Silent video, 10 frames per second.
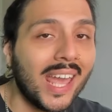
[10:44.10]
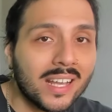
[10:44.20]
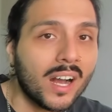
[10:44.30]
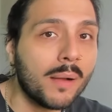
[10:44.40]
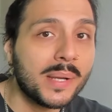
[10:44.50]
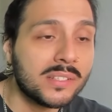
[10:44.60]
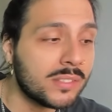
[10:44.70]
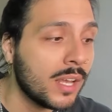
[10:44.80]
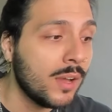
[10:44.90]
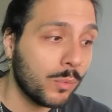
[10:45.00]
hate
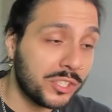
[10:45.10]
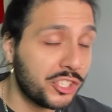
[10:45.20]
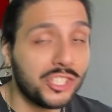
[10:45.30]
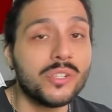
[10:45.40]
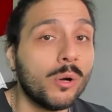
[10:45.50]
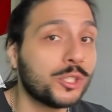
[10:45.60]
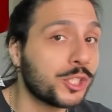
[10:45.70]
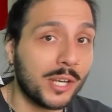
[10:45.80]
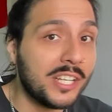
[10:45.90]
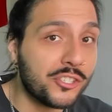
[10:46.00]
comments, which she's no
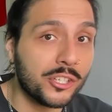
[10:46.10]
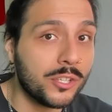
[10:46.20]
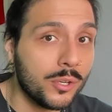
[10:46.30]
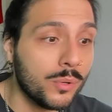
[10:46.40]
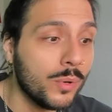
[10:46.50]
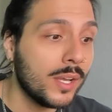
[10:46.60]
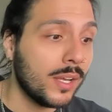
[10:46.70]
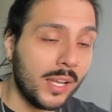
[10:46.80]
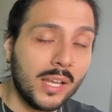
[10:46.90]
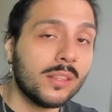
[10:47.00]
stranger to.
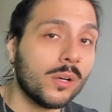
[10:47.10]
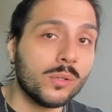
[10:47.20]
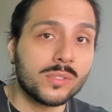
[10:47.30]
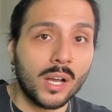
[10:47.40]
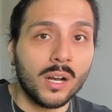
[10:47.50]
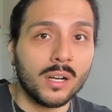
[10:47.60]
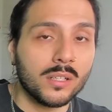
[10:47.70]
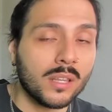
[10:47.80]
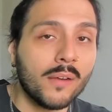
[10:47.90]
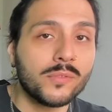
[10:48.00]
In those
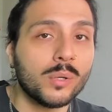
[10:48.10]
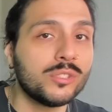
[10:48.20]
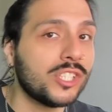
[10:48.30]
Love Don't